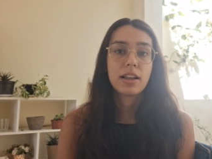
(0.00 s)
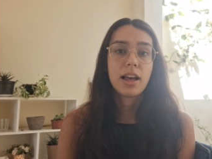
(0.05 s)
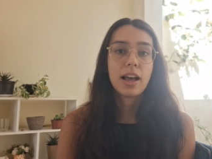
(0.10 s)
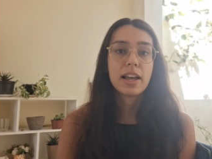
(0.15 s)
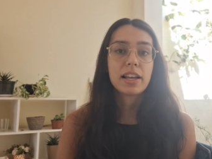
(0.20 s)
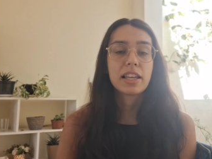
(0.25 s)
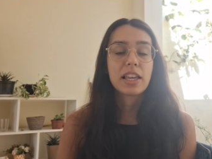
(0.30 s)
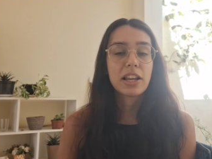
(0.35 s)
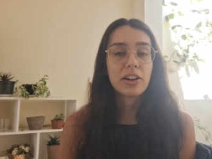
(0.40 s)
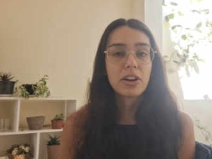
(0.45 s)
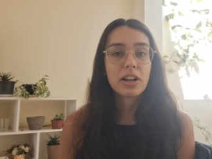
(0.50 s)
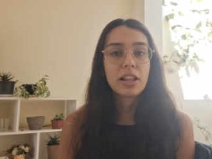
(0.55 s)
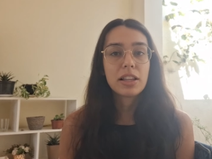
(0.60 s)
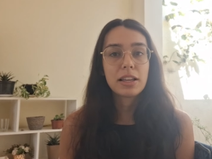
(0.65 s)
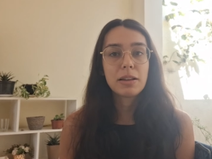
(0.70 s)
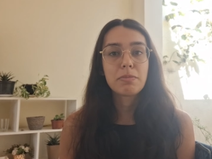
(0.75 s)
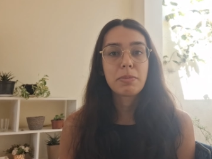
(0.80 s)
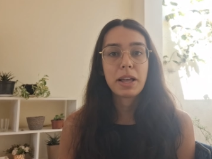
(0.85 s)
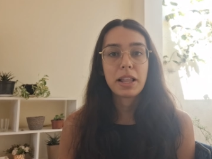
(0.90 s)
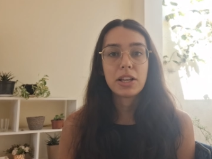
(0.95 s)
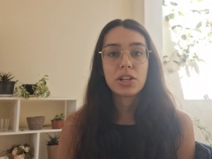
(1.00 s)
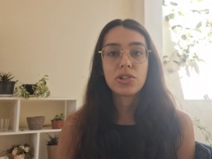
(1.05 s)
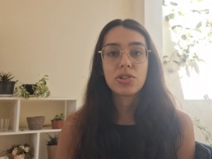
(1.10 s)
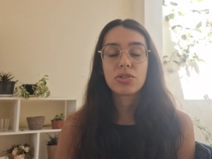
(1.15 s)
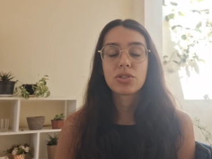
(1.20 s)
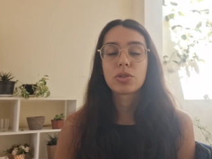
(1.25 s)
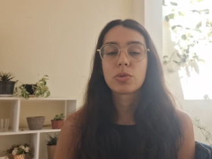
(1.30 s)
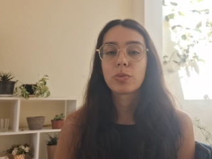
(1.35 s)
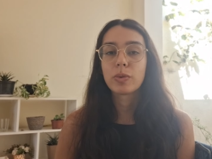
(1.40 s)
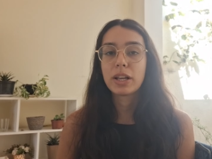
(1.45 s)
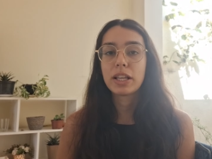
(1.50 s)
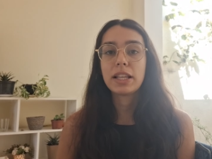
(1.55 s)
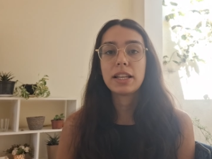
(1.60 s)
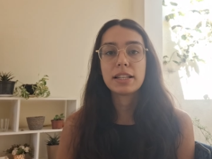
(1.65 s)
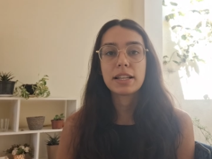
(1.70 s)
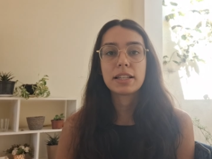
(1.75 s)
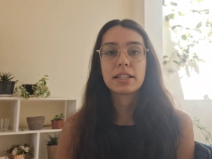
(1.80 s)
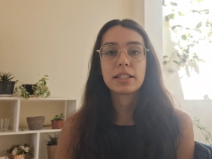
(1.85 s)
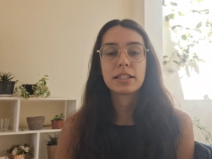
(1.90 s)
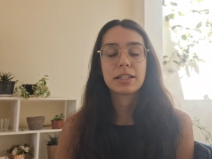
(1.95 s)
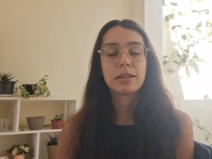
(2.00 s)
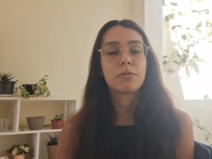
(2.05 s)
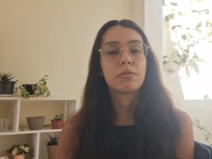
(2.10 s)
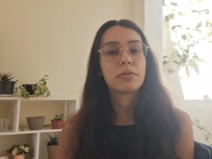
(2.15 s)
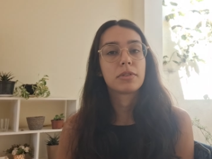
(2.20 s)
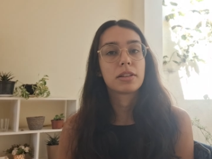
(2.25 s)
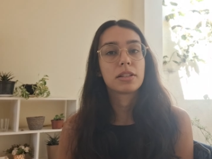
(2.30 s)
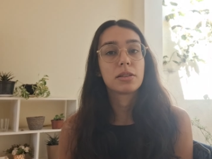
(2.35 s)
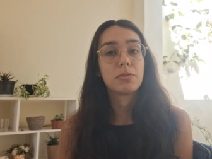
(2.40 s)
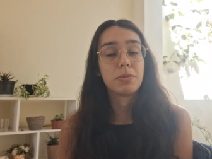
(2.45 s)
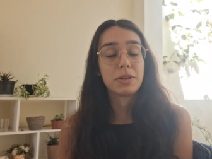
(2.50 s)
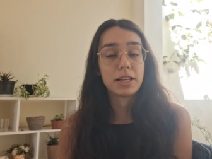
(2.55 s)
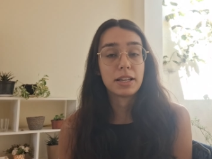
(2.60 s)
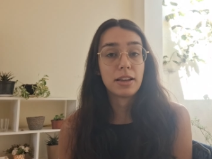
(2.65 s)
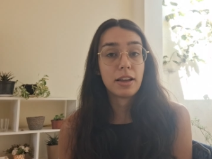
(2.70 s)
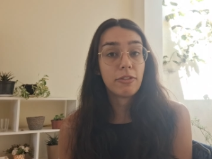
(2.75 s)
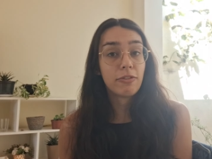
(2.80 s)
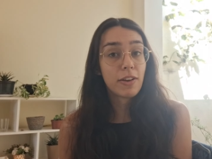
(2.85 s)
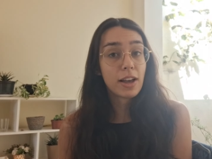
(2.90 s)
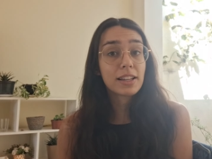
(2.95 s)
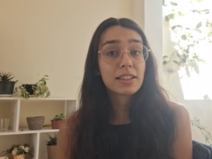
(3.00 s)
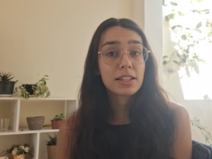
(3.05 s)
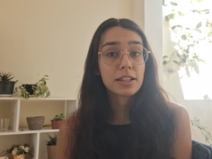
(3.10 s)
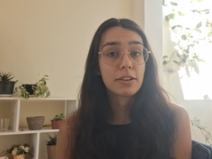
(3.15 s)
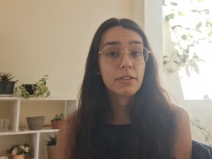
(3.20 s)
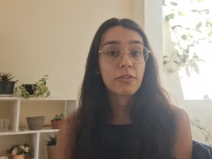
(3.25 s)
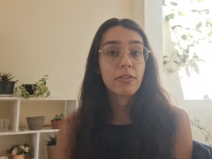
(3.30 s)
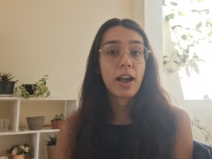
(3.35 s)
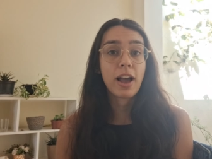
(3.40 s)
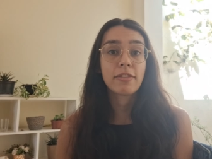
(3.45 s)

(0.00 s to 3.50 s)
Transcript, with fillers: Ikaria Lean belly juice really does seem to be effective.